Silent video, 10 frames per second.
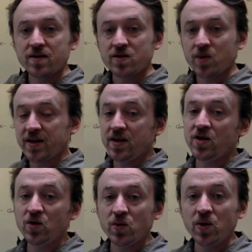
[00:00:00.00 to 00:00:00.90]
So what they
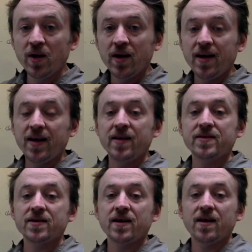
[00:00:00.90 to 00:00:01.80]
do
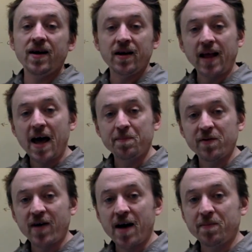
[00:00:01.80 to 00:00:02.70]
is, in
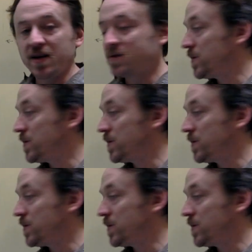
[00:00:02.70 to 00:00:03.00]
adaptive optics,